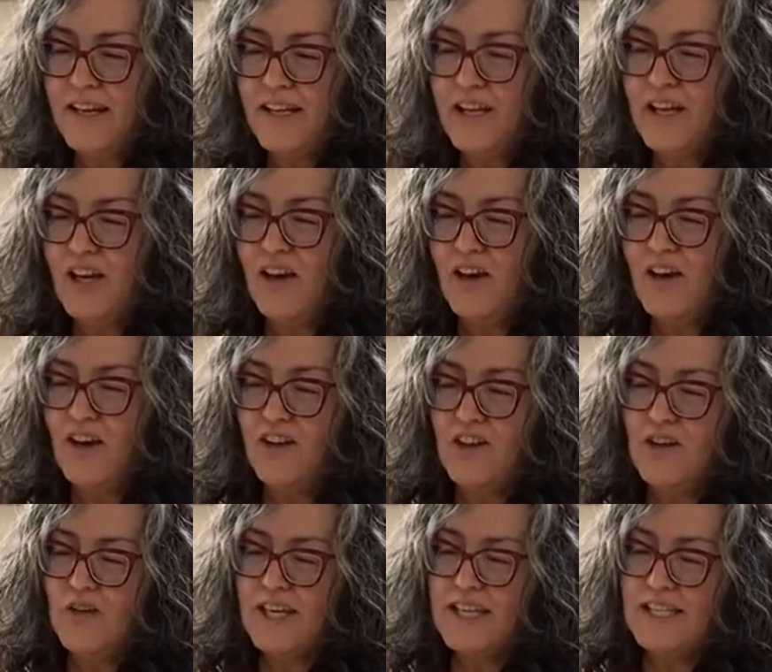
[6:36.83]
Here
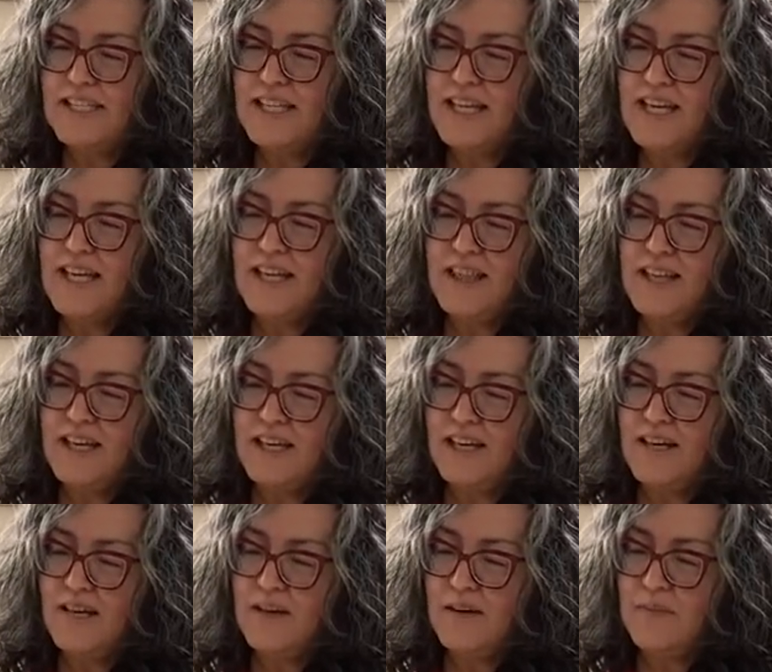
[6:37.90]
you can see
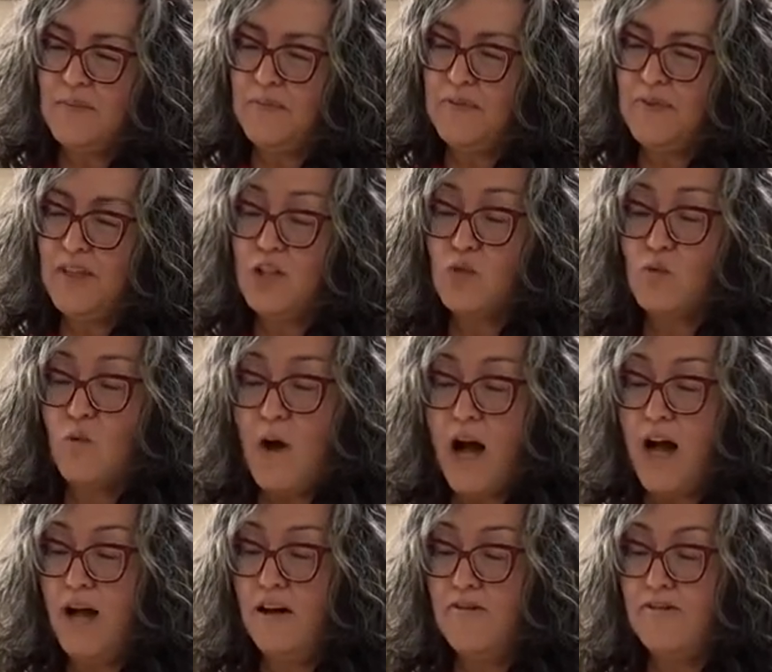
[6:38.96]
the
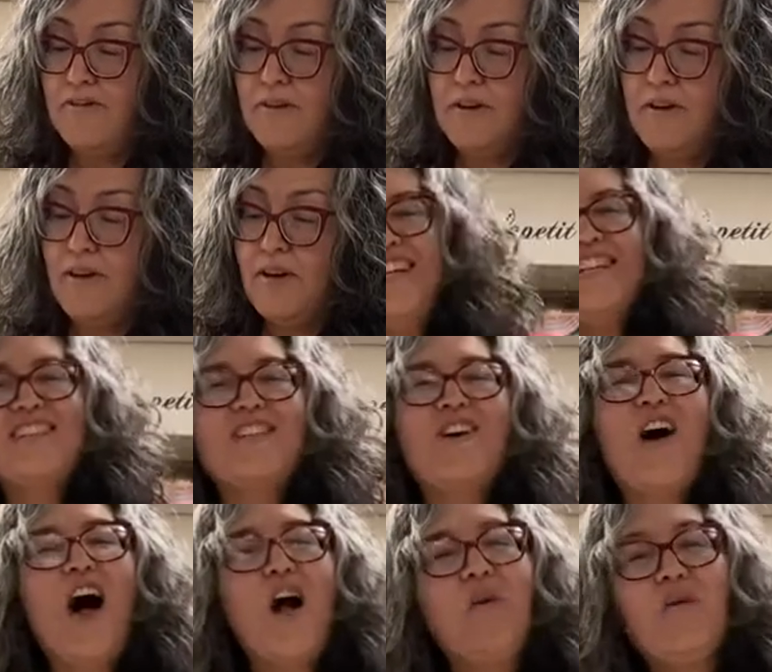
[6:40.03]
12. So
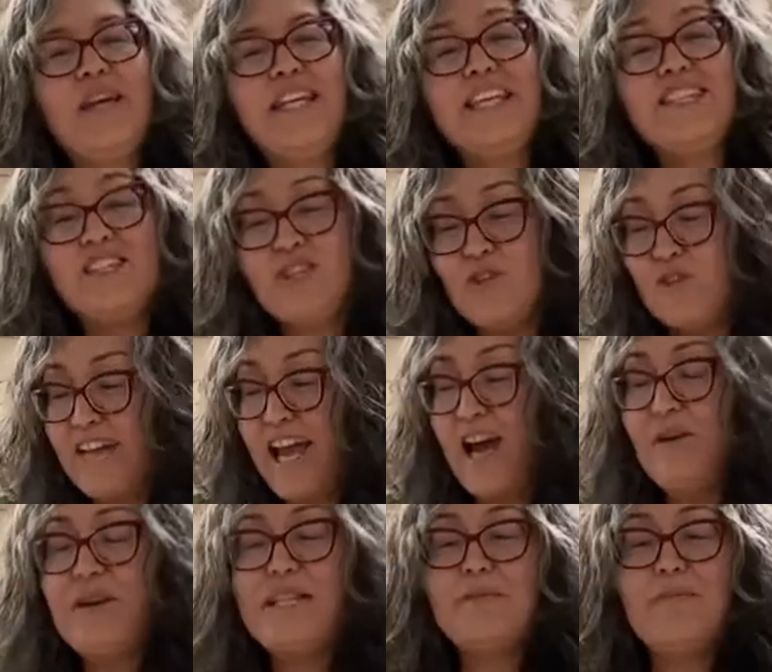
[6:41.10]
all we need to do
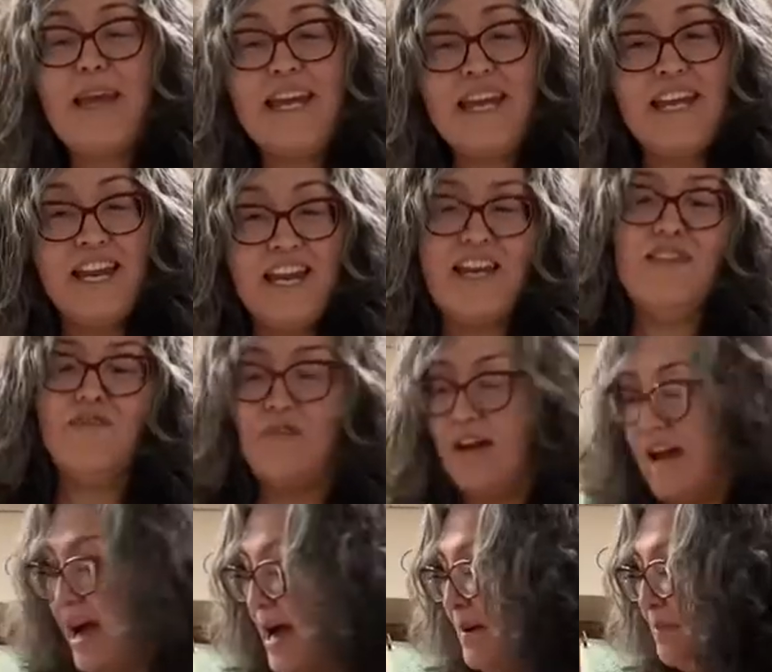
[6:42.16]
now is bake it
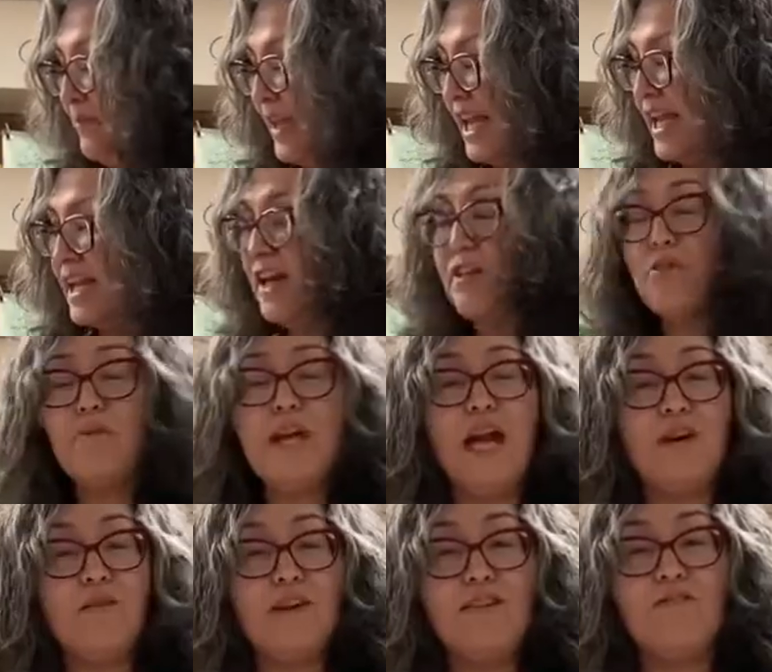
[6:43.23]
in a
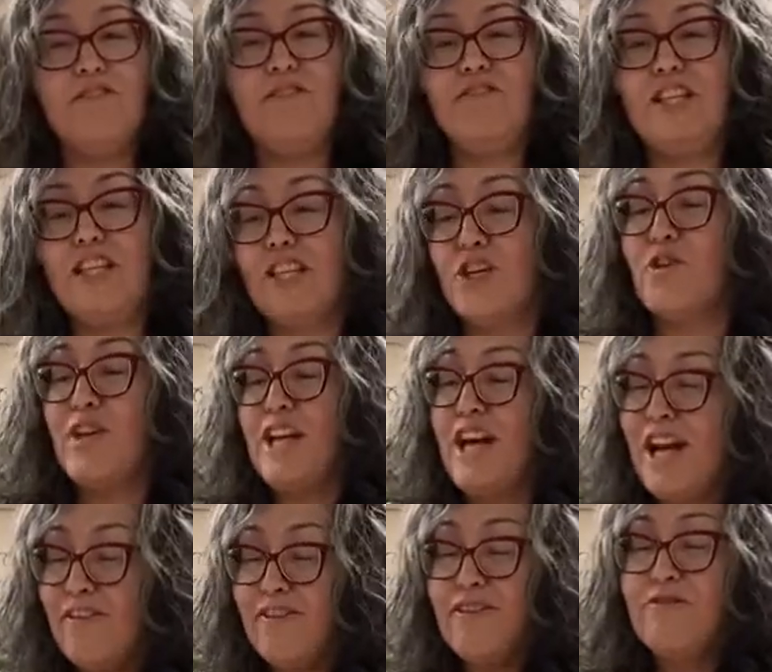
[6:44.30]
350-degree
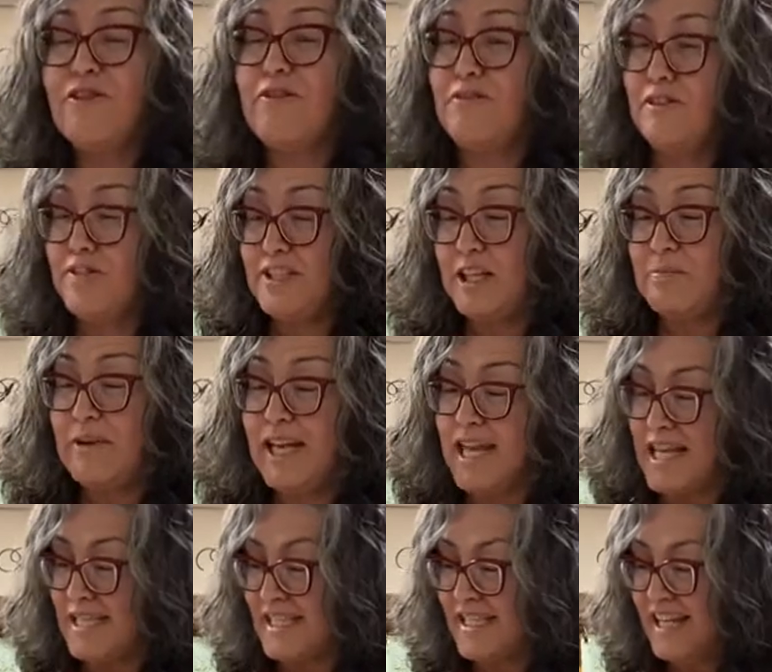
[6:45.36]
oven for 15
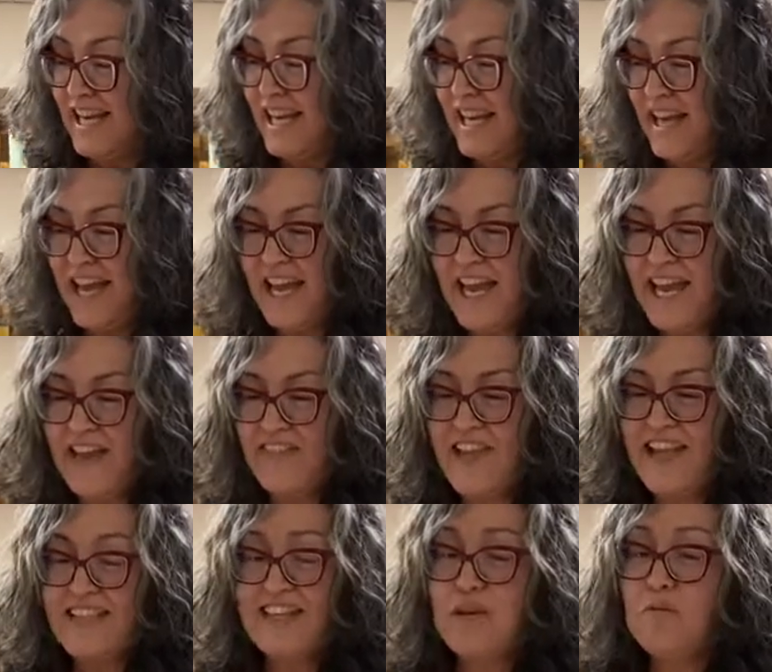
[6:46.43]
minutes. And
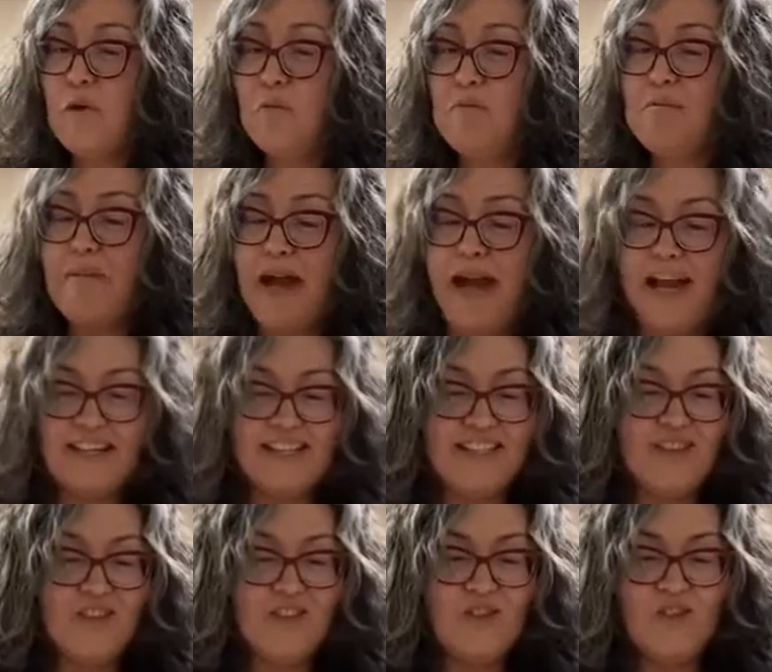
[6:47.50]
that's it. We'll be back
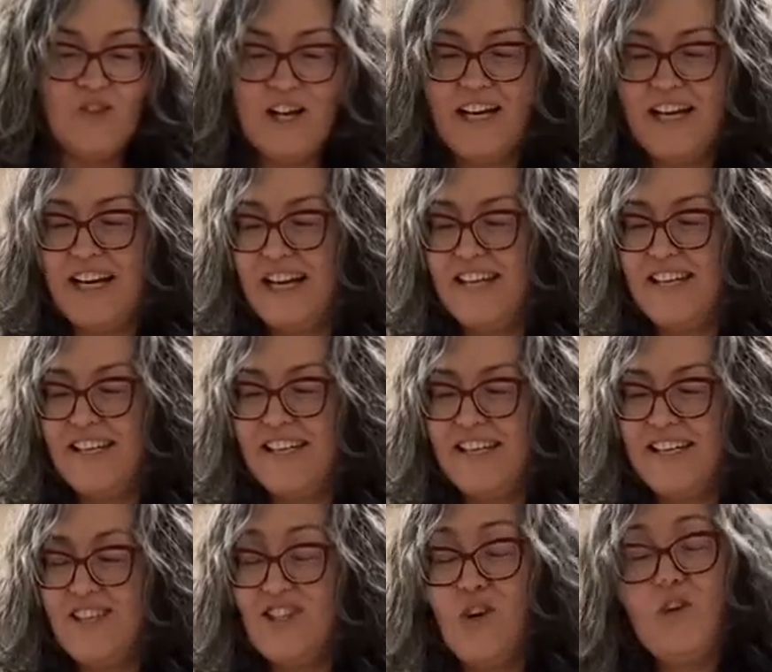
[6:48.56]
to
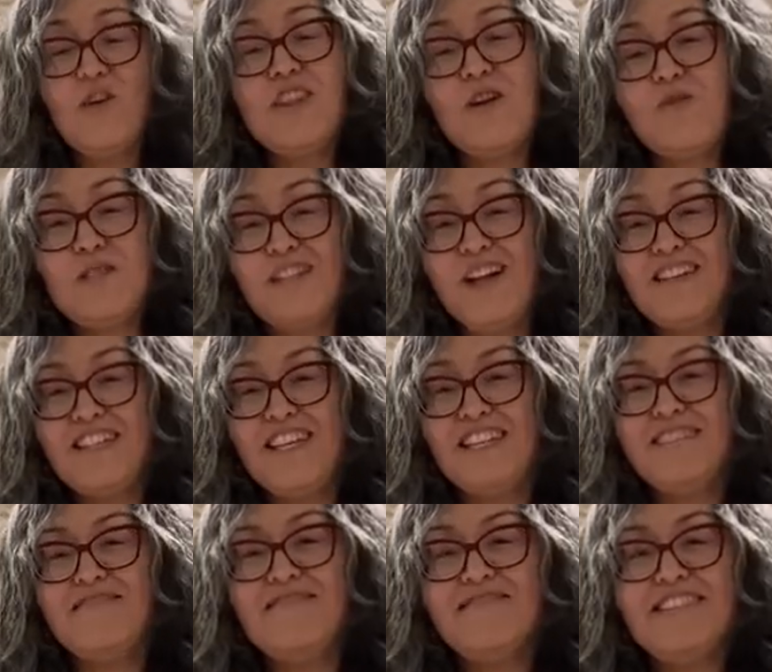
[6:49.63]
show you the results and
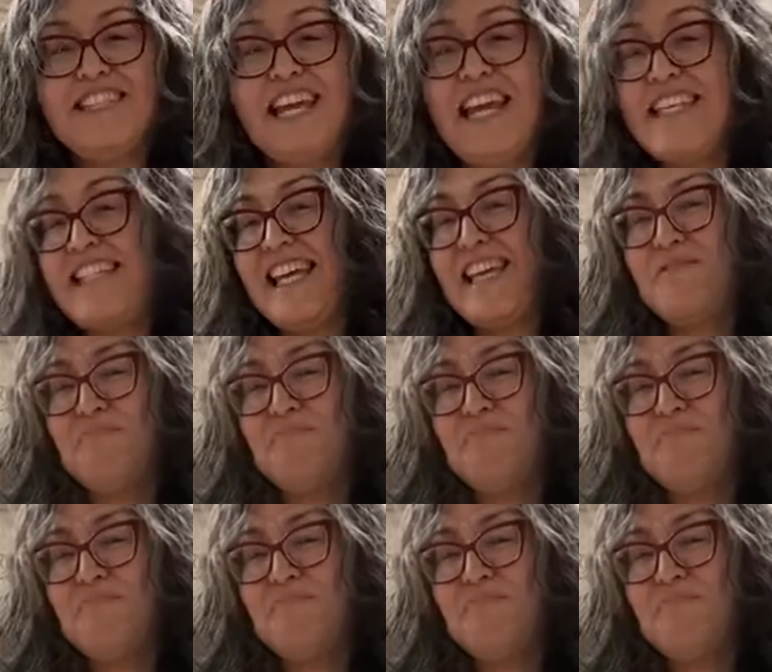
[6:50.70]
taste it.